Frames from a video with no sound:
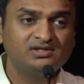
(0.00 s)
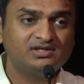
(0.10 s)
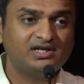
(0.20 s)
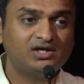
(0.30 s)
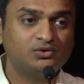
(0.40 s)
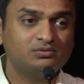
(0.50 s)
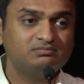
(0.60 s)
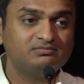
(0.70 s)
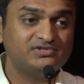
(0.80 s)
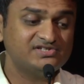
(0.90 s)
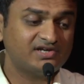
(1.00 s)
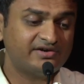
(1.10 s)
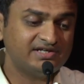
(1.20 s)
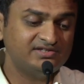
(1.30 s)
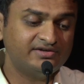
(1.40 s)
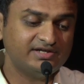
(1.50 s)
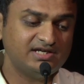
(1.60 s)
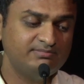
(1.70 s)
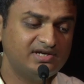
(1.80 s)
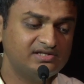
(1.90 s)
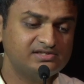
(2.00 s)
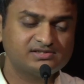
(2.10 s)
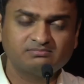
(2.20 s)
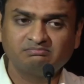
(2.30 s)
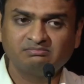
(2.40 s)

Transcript: Now, these are either emails,